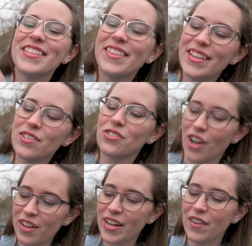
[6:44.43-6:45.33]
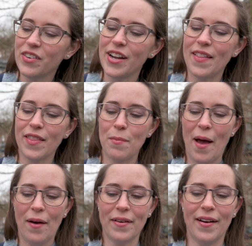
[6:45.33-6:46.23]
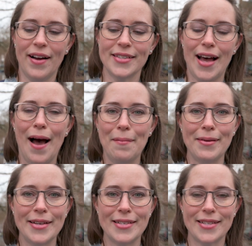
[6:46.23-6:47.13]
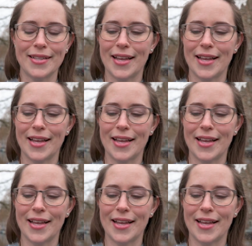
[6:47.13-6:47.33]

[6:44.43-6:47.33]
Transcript: So these are chocolate covered, and then the powder on top is